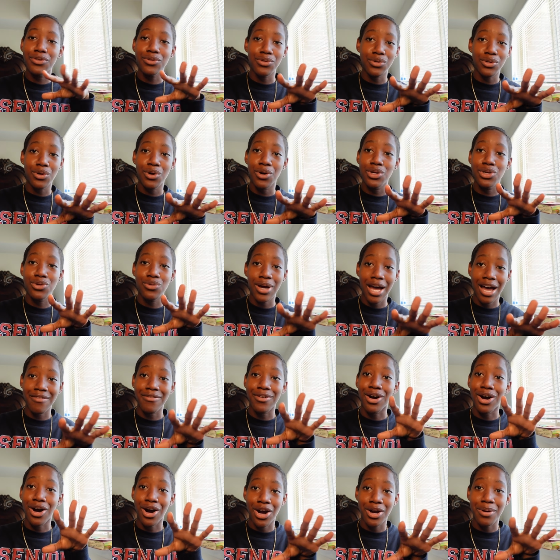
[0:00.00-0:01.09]
you know you have a
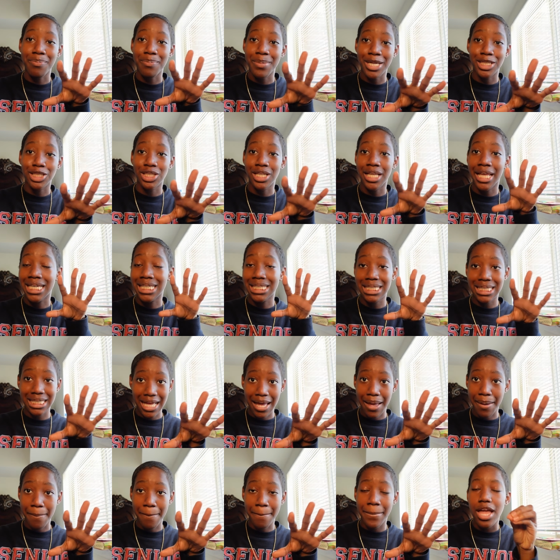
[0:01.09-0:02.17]
hard major like
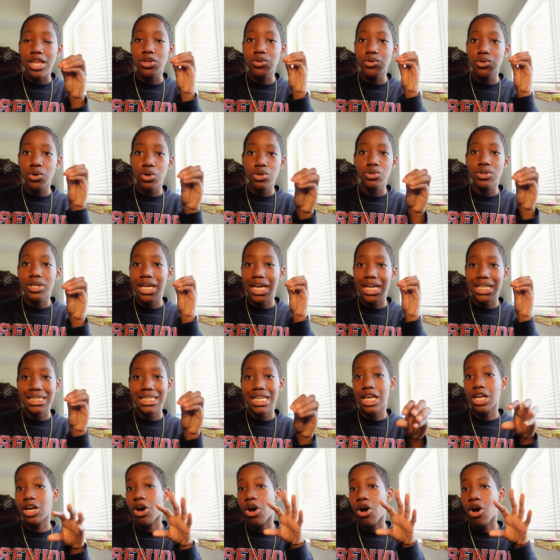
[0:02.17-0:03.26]
STEM and you know you can't
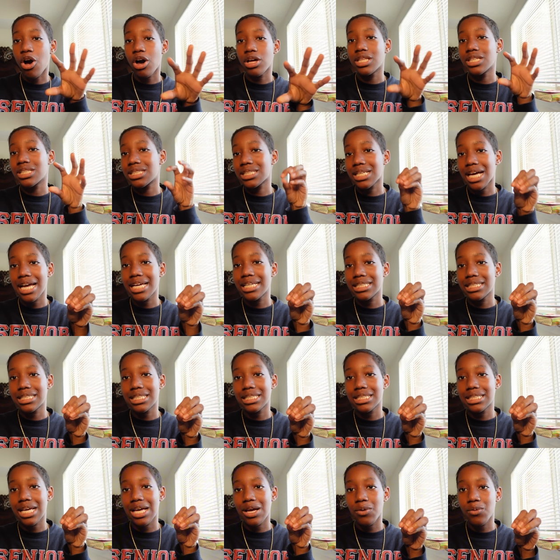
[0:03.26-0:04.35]
take all the
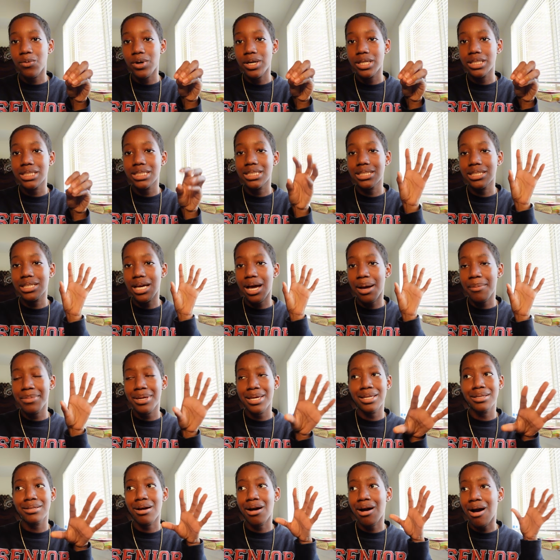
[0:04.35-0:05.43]
sciences at once, I
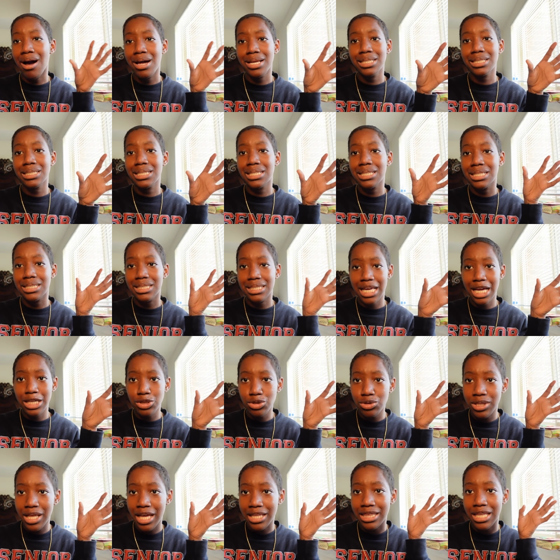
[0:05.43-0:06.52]
mean, honestly, the schedule
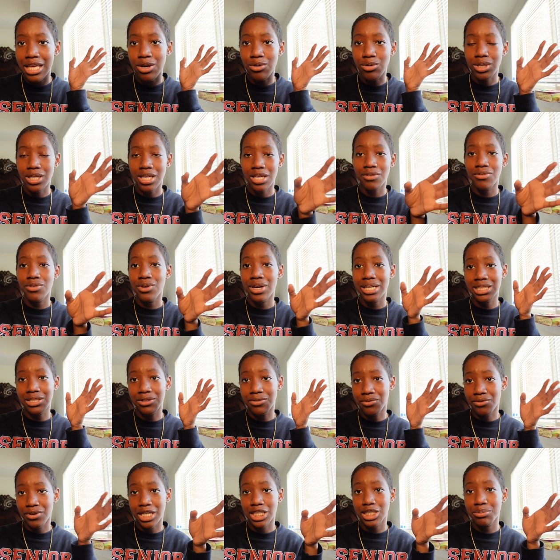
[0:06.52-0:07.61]
that they will give you as a
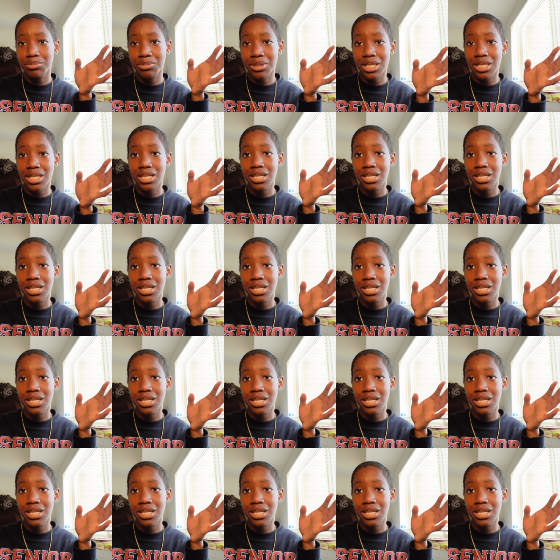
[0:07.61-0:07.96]
freshman,